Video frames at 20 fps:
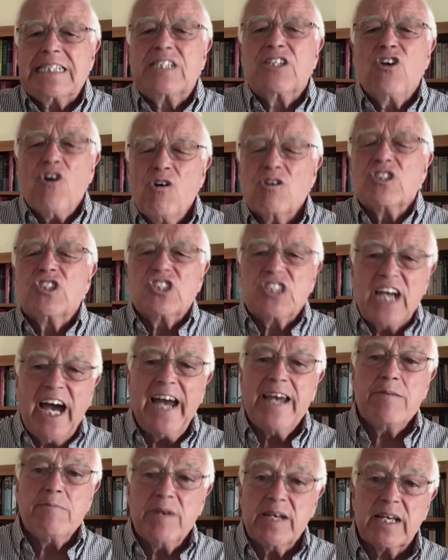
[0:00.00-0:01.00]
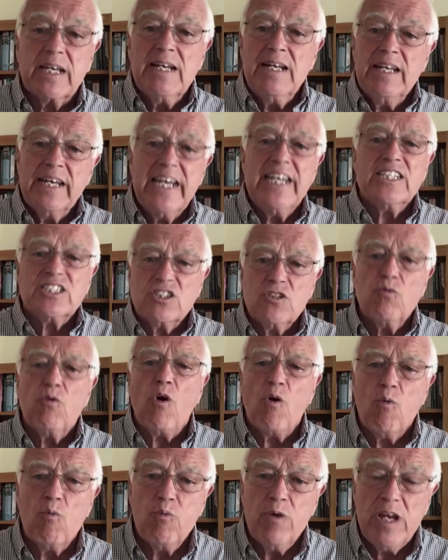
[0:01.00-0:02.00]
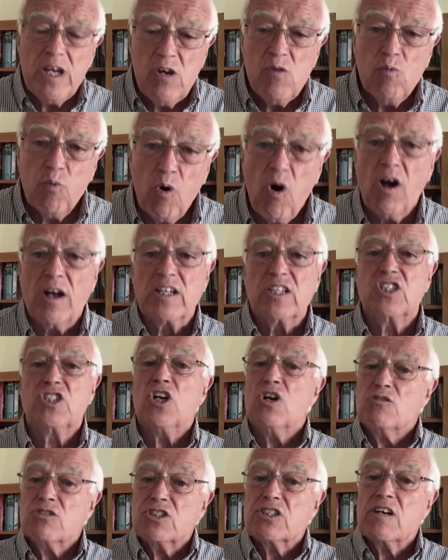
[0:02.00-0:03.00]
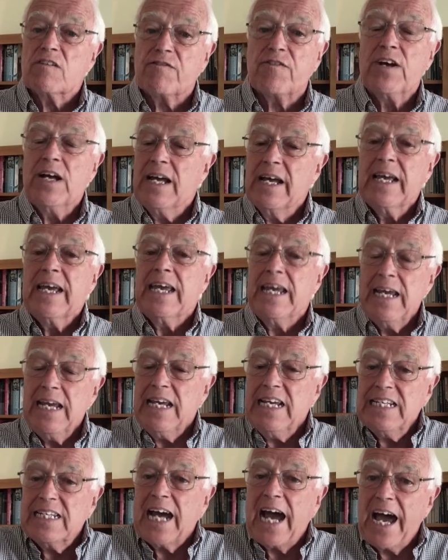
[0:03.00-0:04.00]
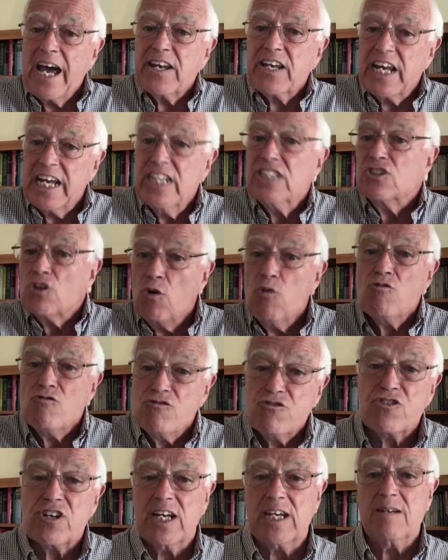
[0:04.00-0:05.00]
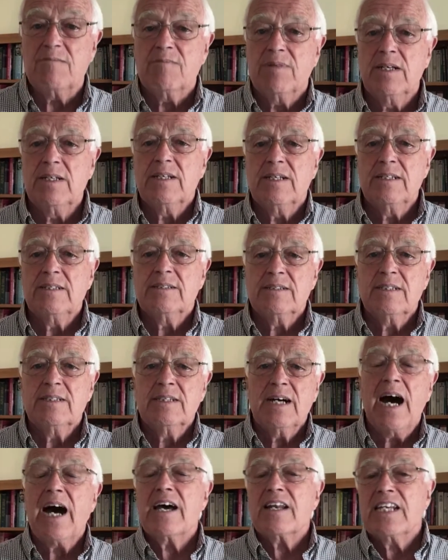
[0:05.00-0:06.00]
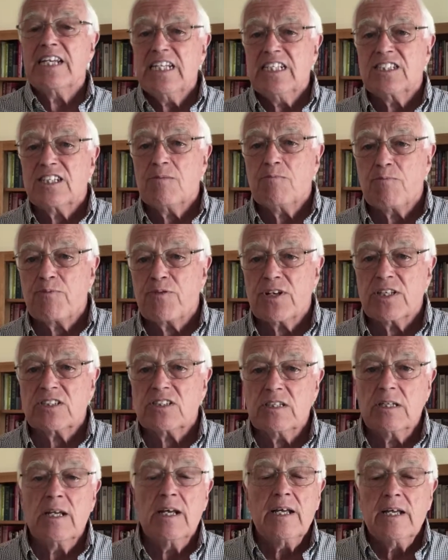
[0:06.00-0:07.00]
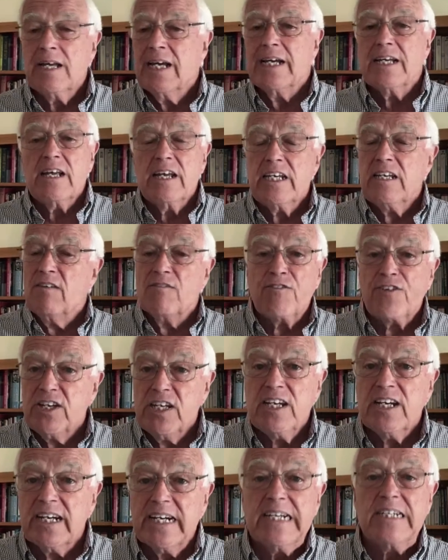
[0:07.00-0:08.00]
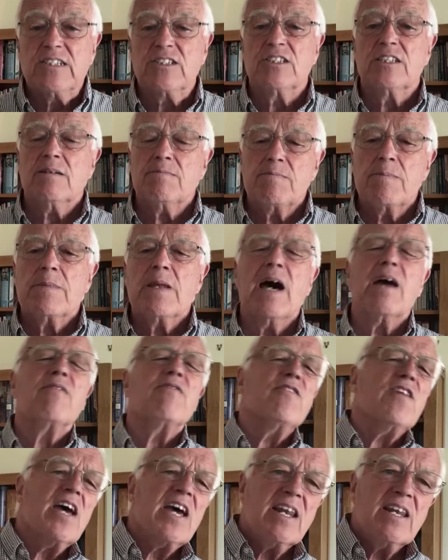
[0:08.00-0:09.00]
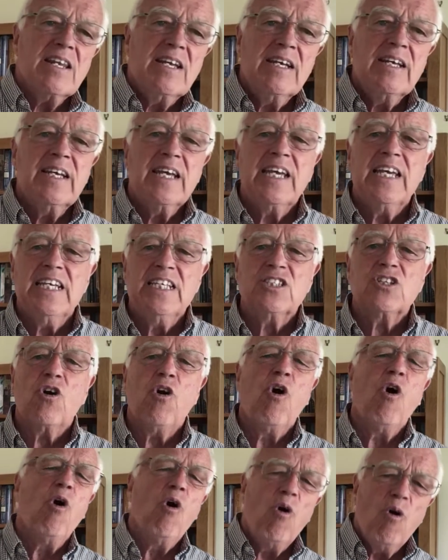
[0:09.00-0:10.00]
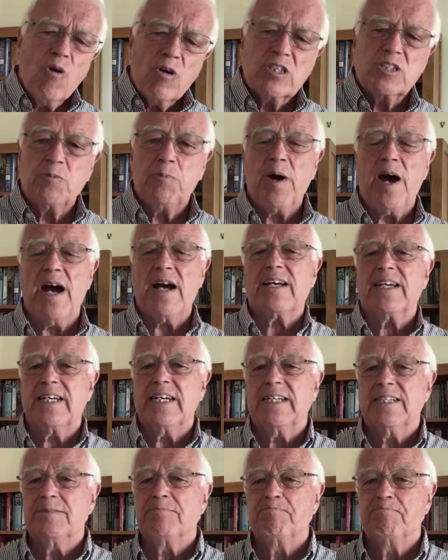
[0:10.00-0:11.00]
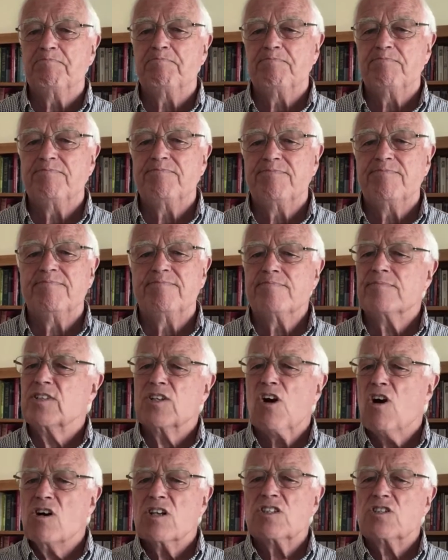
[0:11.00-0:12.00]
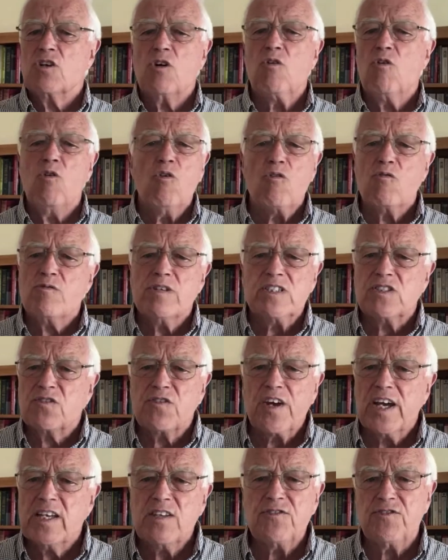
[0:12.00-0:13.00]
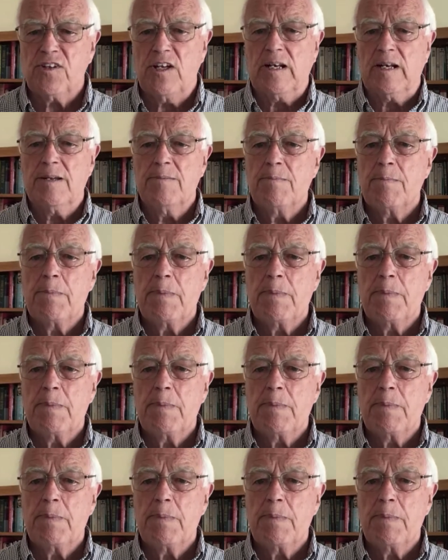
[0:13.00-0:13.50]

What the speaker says: God's timing isn't what we want. Joseph, he had his own dream, and he's in prison for years, and then he's hauled back. God's always faithful.